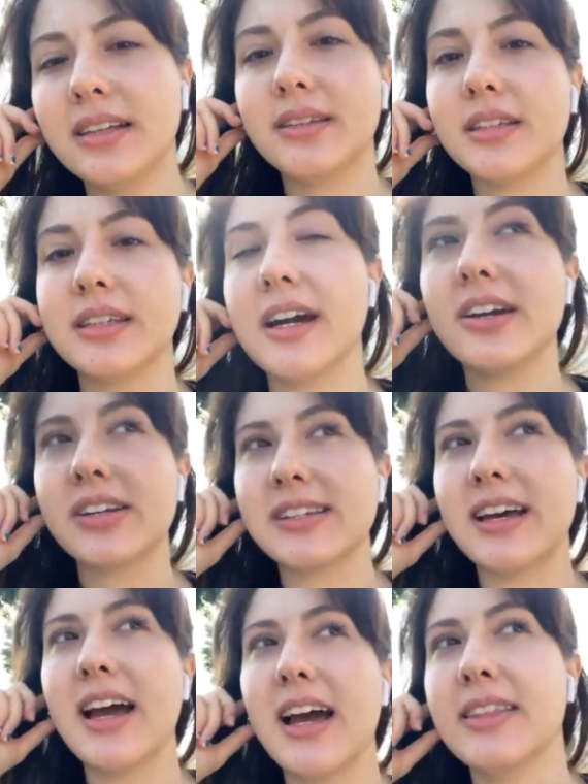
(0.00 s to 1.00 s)
the dark
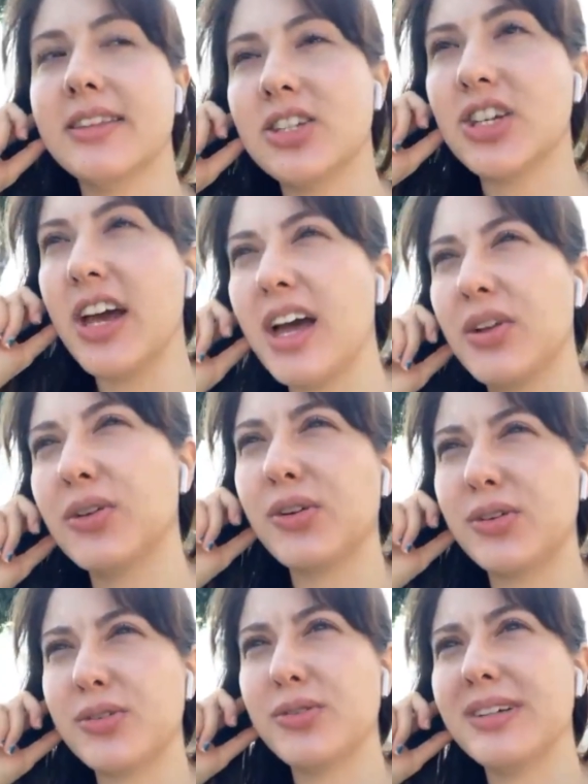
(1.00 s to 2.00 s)
side, the
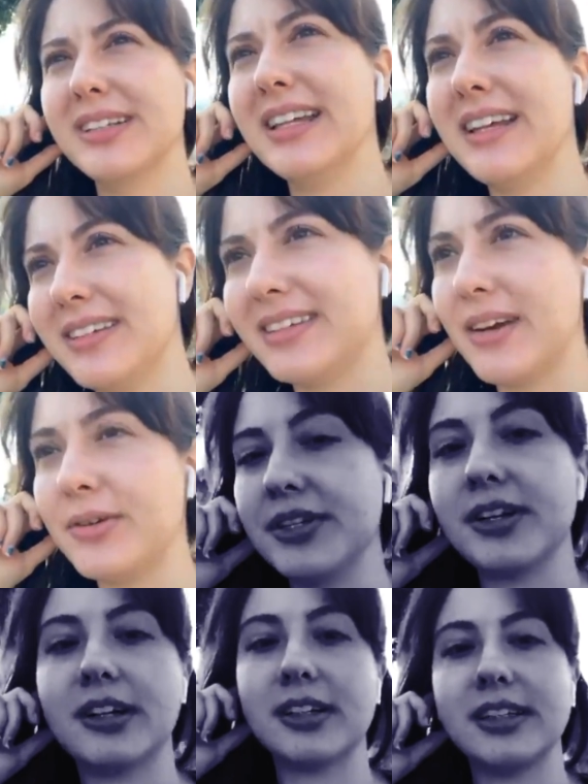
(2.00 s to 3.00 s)
shadow, and necessary
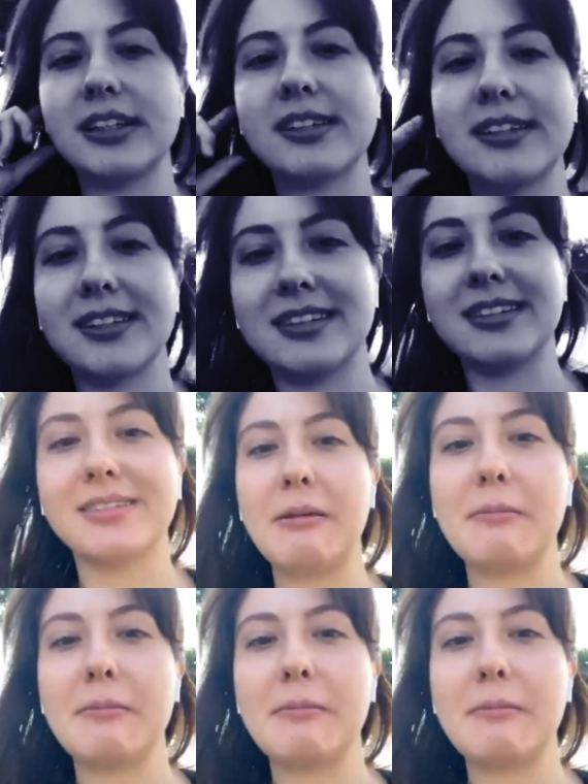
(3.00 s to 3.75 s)
darkness.